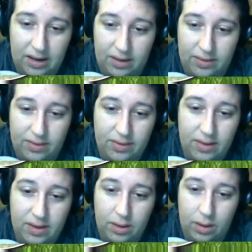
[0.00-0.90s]
off
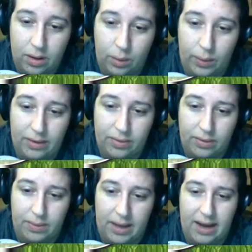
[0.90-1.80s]
away
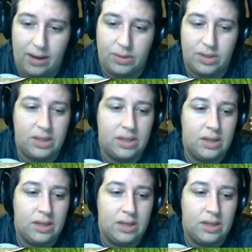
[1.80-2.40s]
from the house.